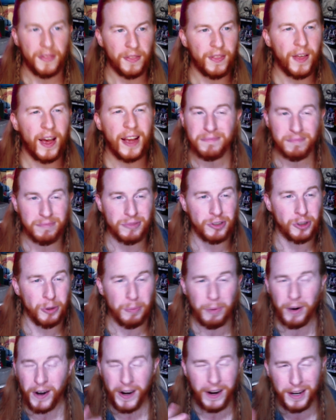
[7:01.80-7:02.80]
That
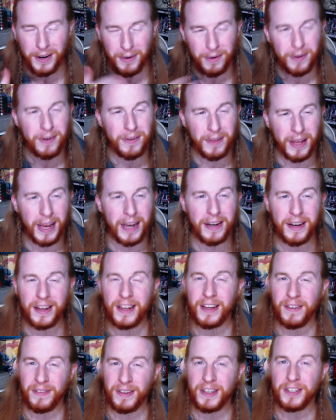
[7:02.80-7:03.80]
superhero
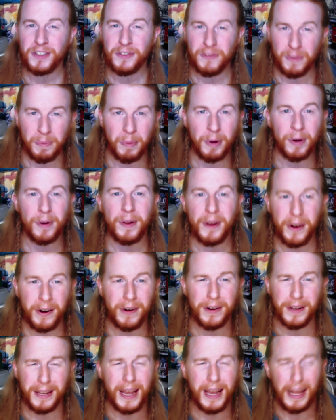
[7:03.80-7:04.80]
landing of his from
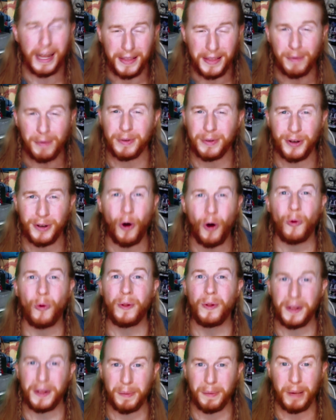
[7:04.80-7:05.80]
earlier, yeah, that was
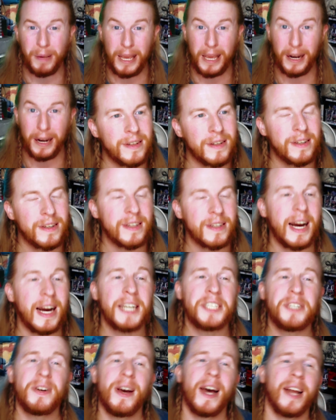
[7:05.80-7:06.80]
only the beginning.
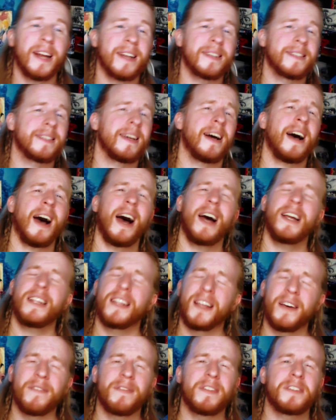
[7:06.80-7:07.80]
Kaiju addicts, I
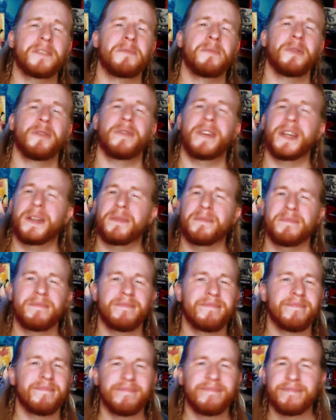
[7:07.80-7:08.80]
love this movie.
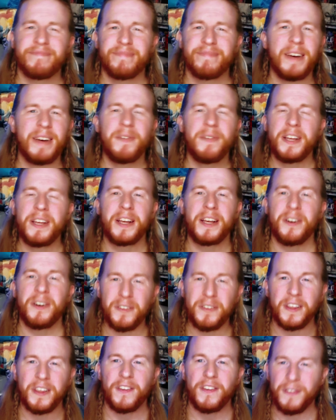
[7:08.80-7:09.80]
Every year
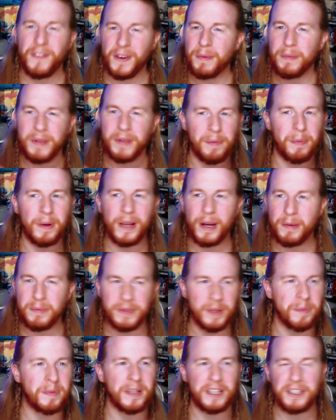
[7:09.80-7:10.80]
these films have become
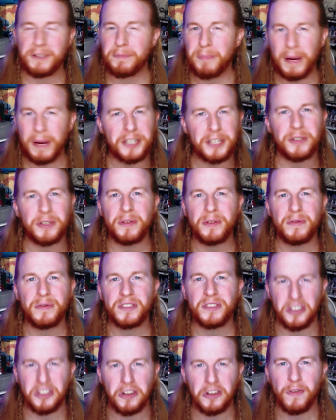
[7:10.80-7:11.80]
something special
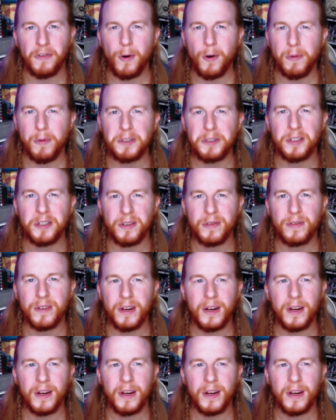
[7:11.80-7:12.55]
to look forward to.